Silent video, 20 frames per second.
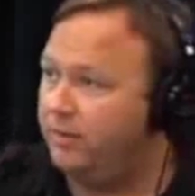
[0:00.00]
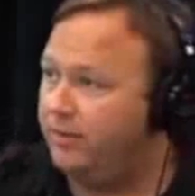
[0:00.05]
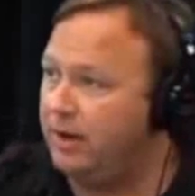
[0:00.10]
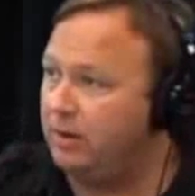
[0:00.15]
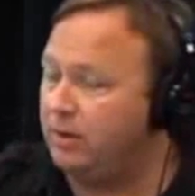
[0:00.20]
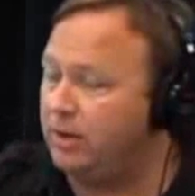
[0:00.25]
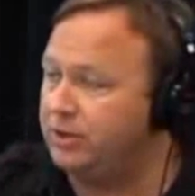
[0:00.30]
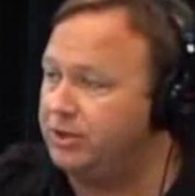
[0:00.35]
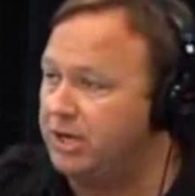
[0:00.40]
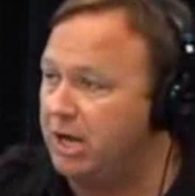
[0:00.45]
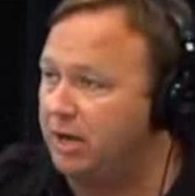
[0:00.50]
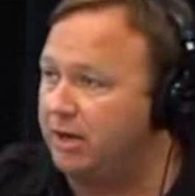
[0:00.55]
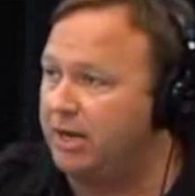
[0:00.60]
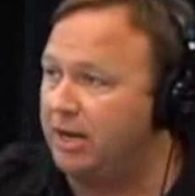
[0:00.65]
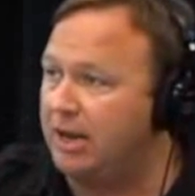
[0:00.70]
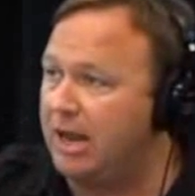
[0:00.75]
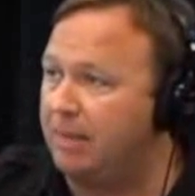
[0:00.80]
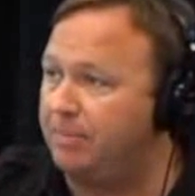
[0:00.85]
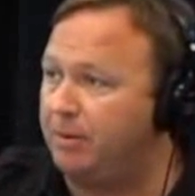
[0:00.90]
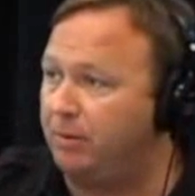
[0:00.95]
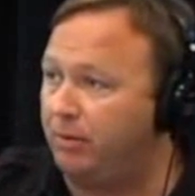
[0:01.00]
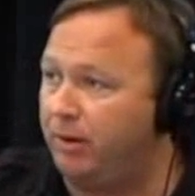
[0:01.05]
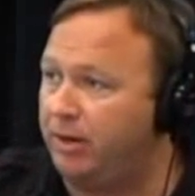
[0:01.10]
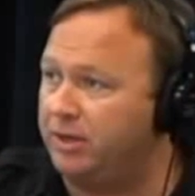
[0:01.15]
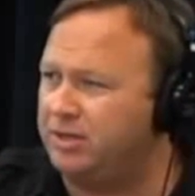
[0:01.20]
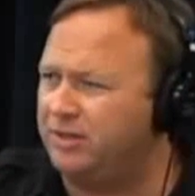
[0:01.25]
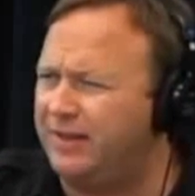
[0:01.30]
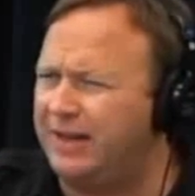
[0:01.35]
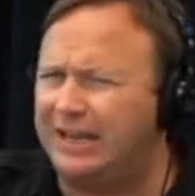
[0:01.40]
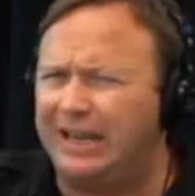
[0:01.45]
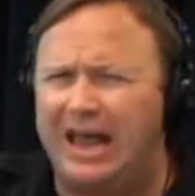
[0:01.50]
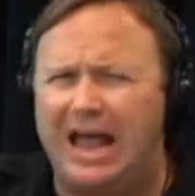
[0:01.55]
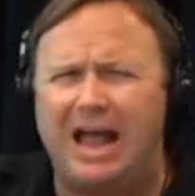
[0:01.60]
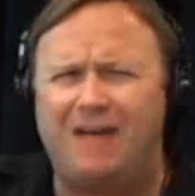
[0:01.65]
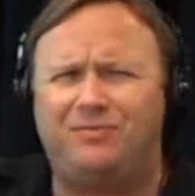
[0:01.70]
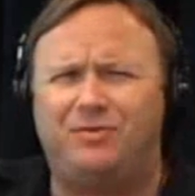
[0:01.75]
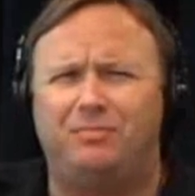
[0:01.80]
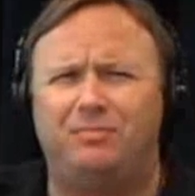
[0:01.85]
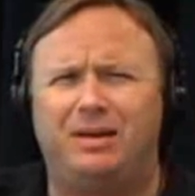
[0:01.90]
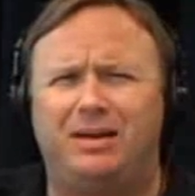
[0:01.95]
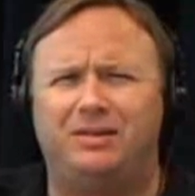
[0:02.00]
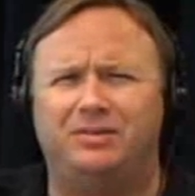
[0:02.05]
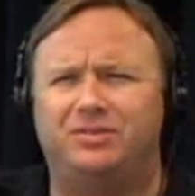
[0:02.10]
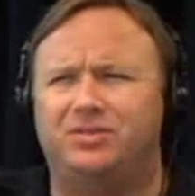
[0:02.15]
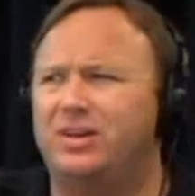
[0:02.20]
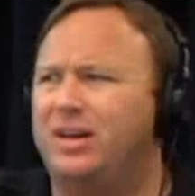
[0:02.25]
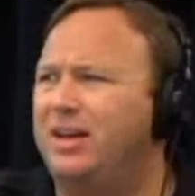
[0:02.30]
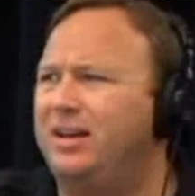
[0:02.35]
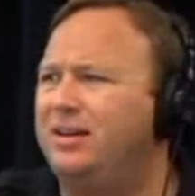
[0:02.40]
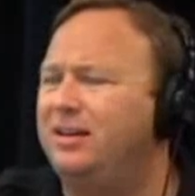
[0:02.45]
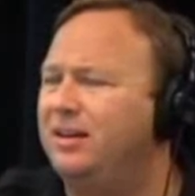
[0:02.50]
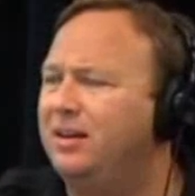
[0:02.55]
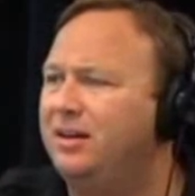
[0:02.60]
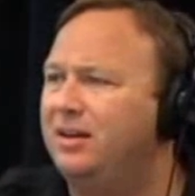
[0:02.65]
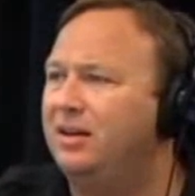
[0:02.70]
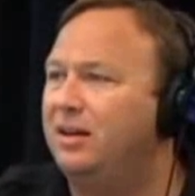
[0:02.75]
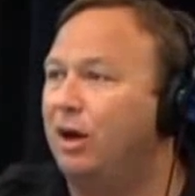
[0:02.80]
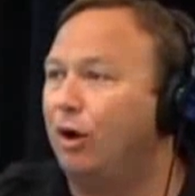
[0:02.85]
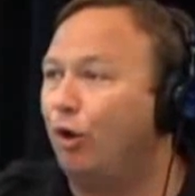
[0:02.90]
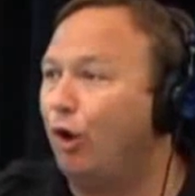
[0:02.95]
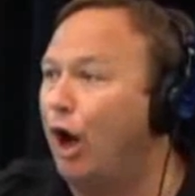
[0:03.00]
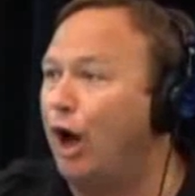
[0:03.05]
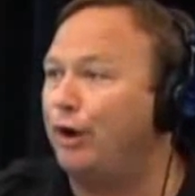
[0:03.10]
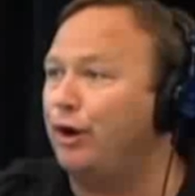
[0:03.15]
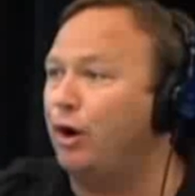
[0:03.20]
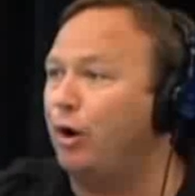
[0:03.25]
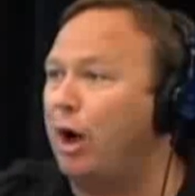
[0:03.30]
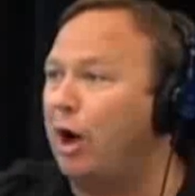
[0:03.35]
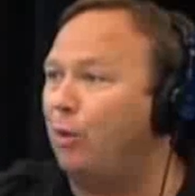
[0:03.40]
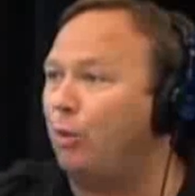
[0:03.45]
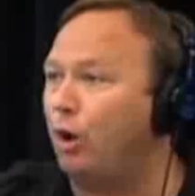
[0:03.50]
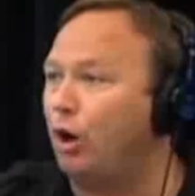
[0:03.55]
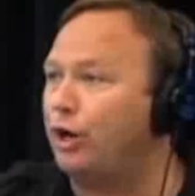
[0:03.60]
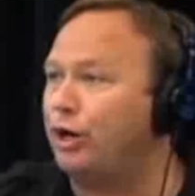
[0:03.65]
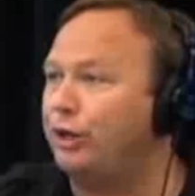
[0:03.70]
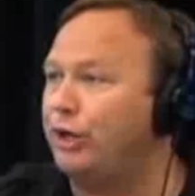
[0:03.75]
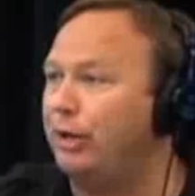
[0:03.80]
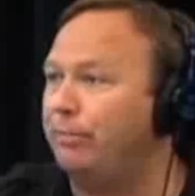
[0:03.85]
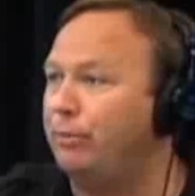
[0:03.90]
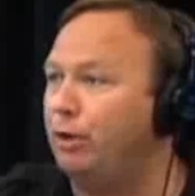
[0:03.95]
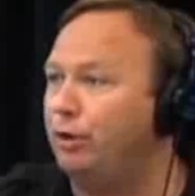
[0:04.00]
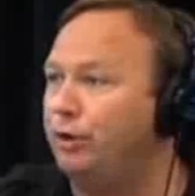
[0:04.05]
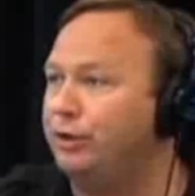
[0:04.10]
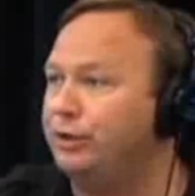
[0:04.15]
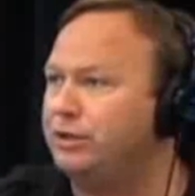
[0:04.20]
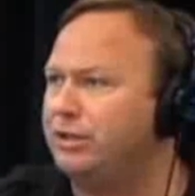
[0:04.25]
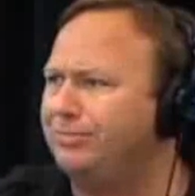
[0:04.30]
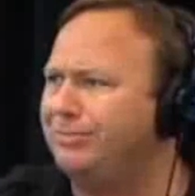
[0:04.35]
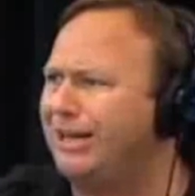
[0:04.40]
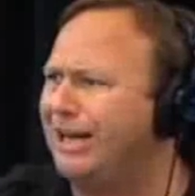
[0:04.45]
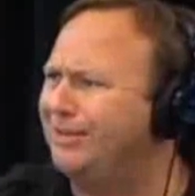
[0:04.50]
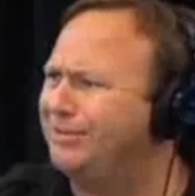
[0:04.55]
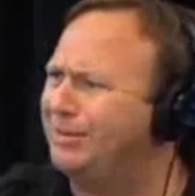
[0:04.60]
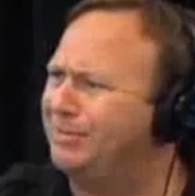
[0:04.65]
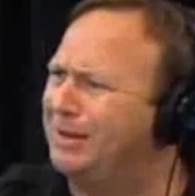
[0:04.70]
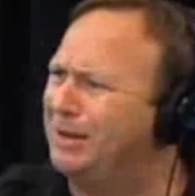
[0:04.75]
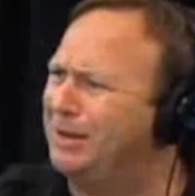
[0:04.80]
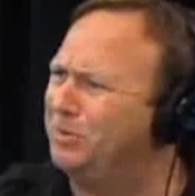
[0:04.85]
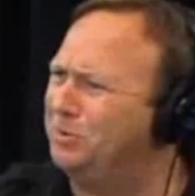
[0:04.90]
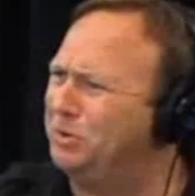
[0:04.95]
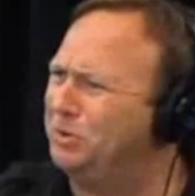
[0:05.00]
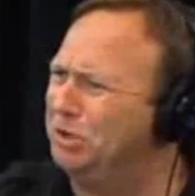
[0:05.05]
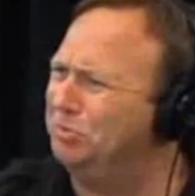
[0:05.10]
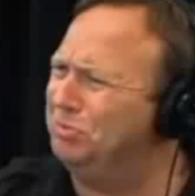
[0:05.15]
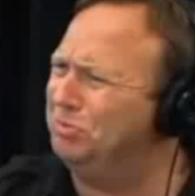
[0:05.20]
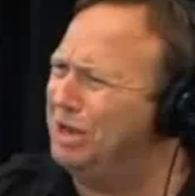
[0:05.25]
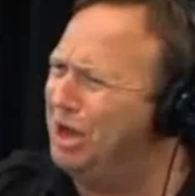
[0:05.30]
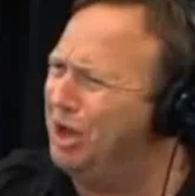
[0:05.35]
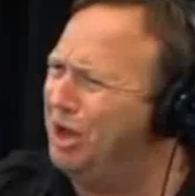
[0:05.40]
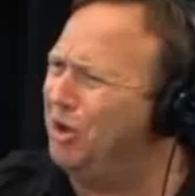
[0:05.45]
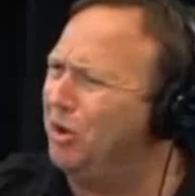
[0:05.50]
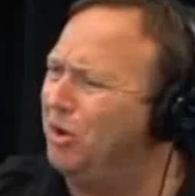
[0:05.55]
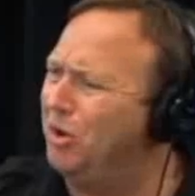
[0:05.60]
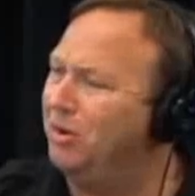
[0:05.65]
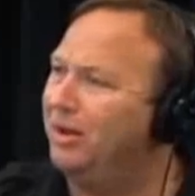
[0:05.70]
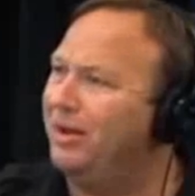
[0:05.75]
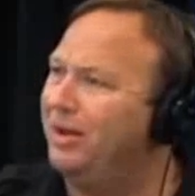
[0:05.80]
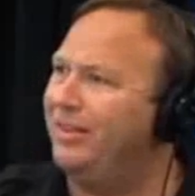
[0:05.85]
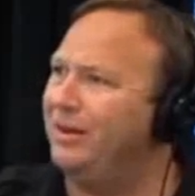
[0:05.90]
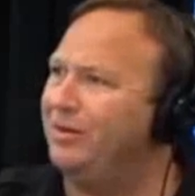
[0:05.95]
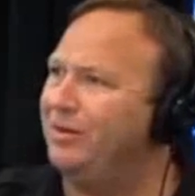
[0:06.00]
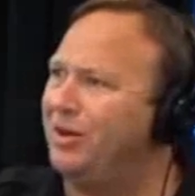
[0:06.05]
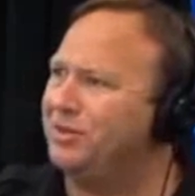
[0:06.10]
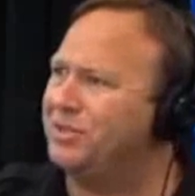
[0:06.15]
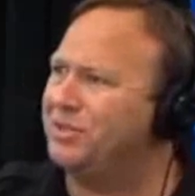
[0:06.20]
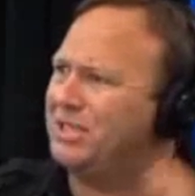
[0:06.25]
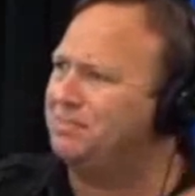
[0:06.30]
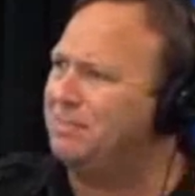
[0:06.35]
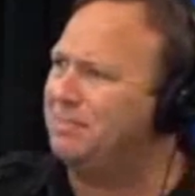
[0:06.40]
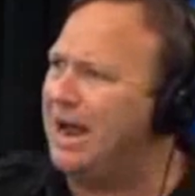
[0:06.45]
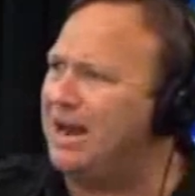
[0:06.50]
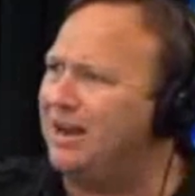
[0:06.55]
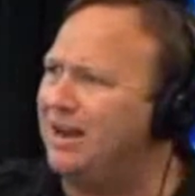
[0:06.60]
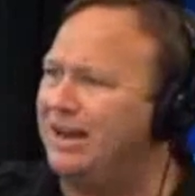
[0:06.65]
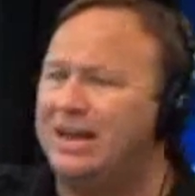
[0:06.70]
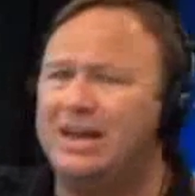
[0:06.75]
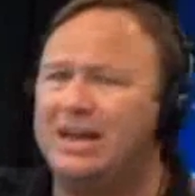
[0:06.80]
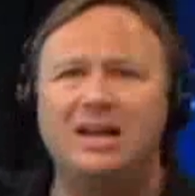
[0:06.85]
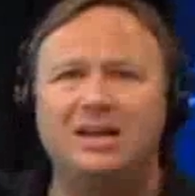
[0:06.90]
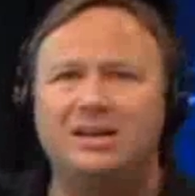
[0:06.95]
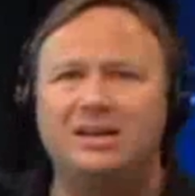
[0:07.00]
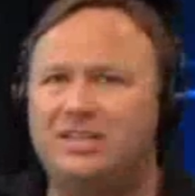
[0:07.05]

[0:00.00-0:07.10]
They run child kidnapping rings. And they laughed at me and said, oh, I know, I'll work in that building sometimes. I'm like, they're all smiling.